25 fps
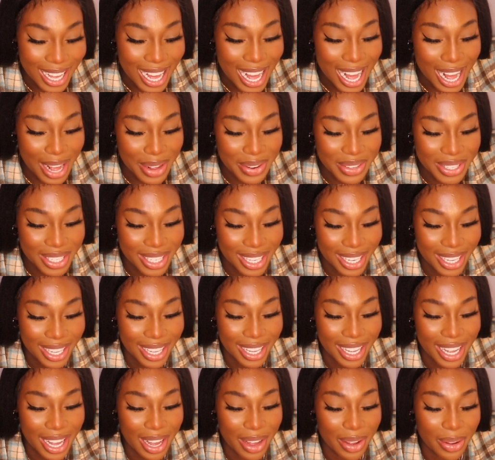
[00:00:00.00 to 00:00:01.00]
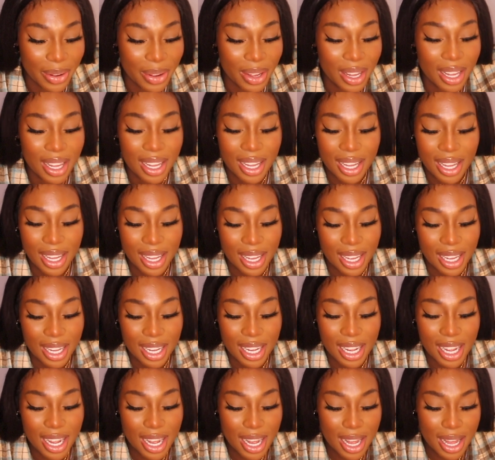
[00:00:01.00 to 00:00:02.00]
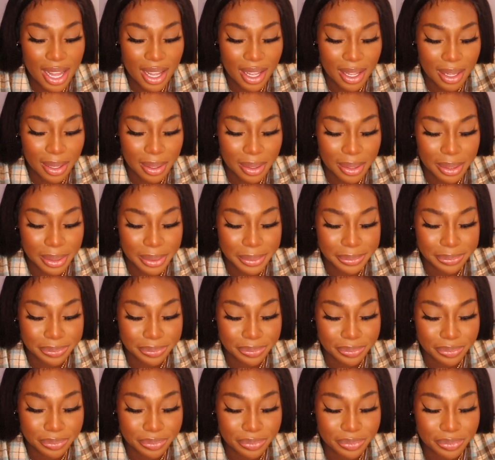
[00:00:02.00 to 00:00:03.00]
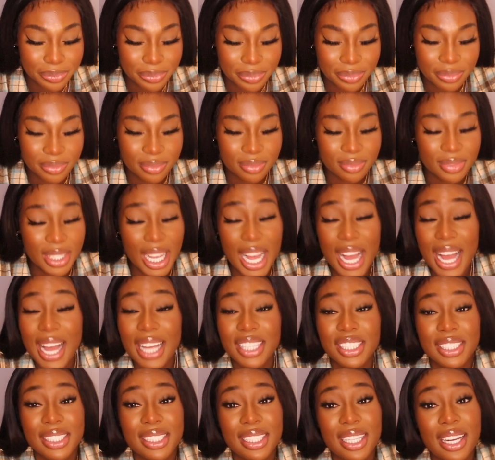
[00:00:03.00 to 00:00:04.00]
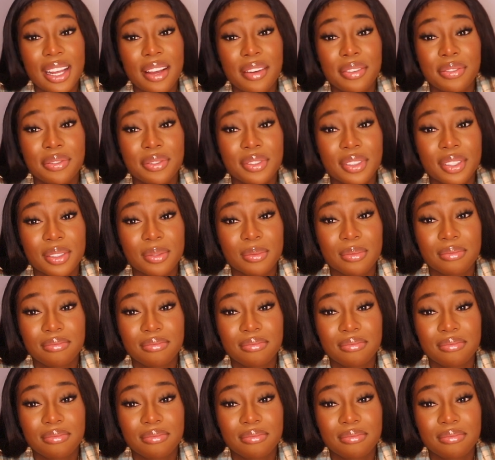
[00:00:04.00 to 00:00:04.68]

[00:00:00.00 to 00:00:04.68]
How did I get out? I just left.